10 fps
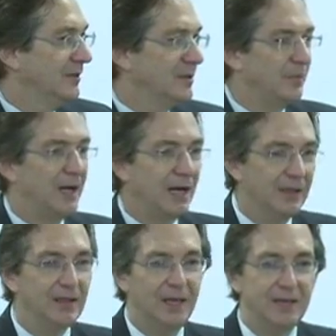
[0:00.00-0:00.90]
to
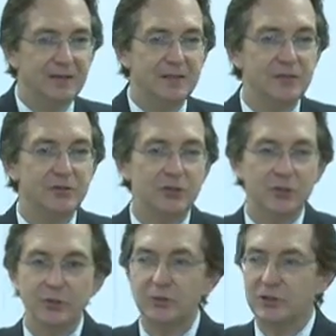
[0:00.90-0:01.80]
pollinate these
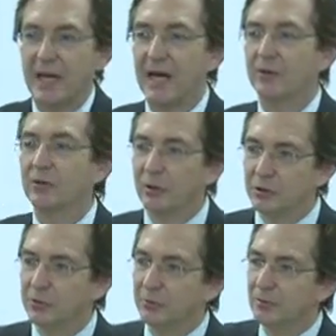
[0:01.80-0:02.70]
huge
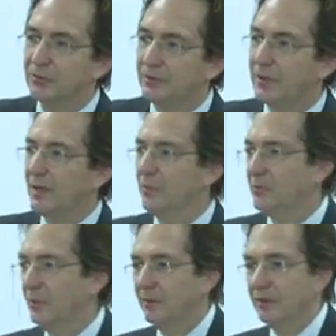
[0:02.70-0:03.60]
agricultural
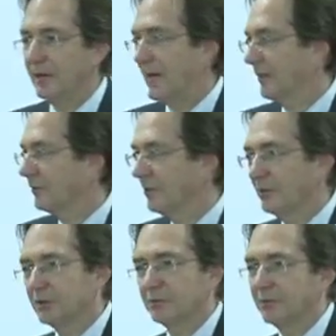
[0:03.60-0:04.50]
farms, whether they're
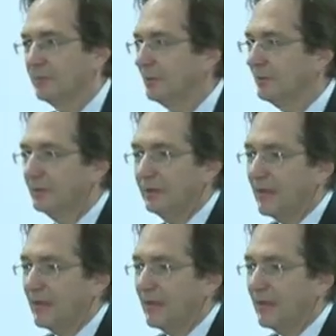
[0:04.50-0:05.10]
agricultural, uh,